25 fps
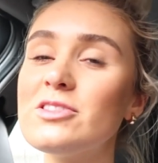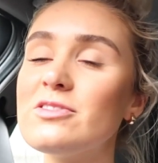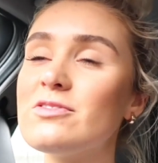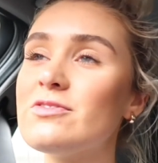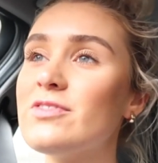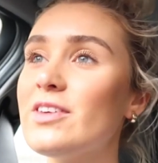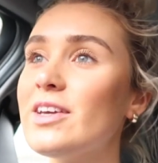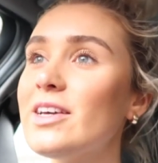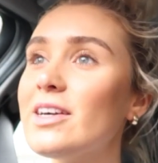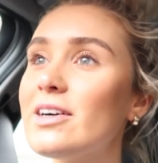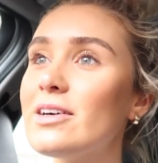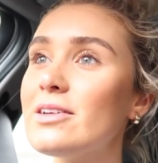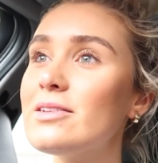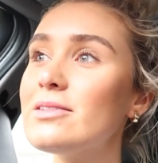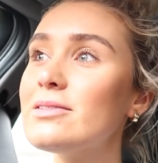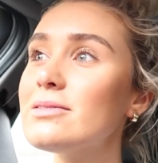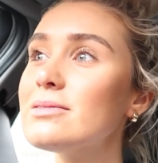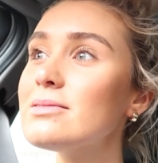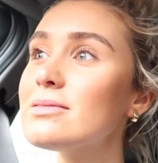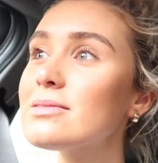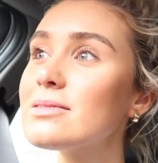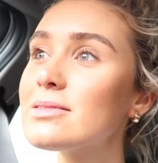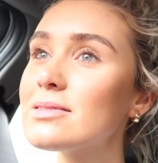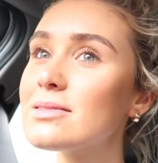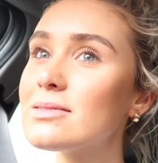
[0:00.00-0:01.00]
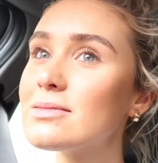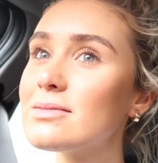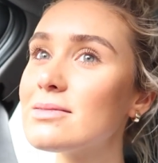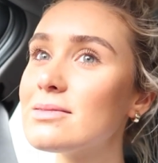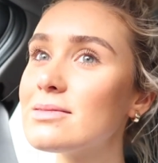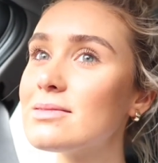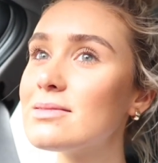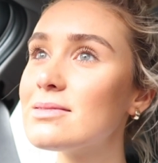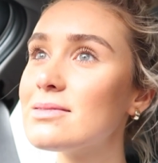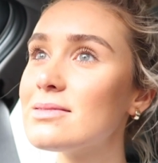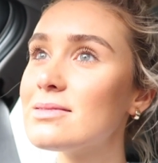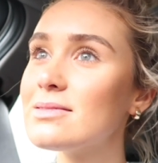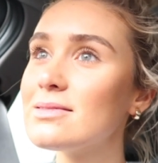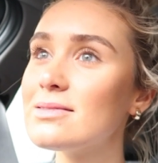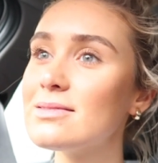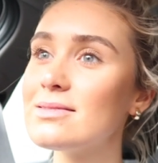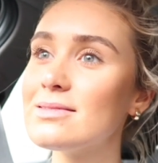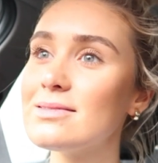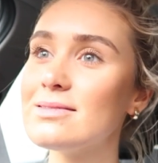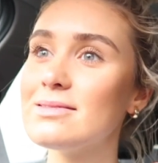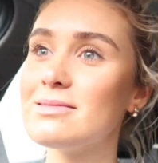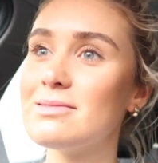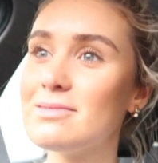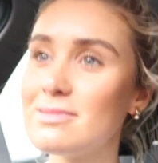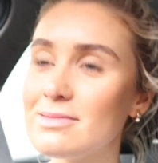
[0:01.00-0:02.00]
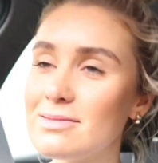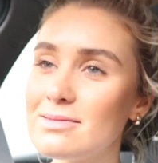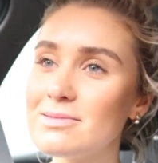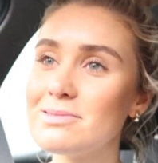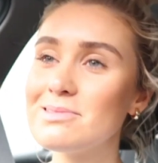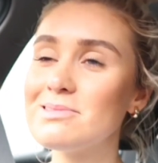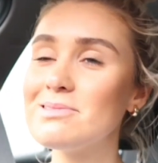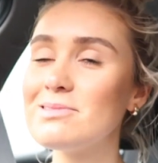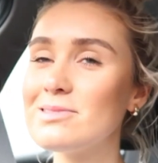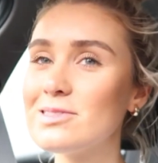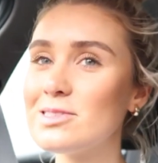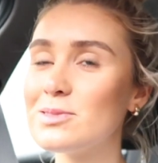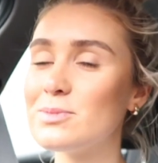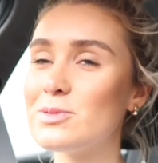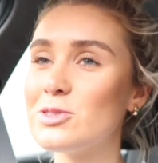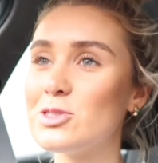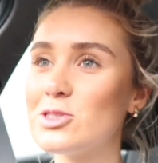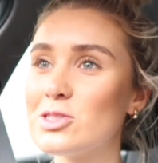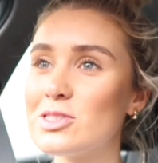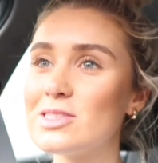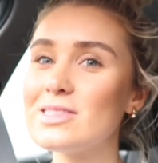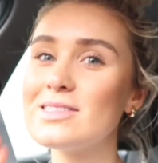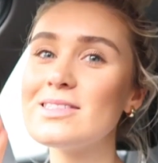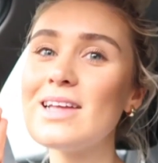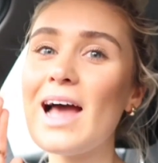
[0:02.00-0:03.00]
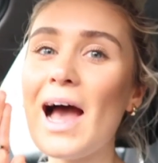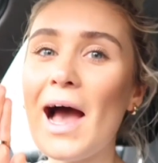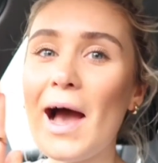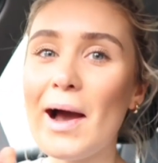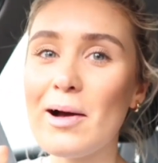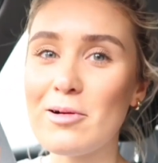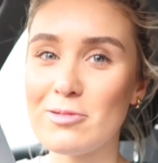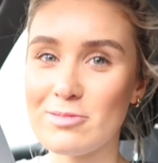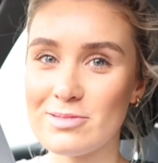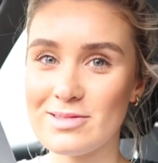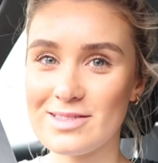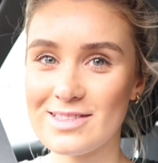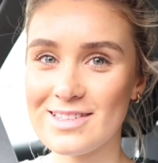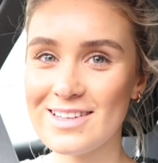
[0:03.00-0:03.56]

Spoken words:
it feels to be just out.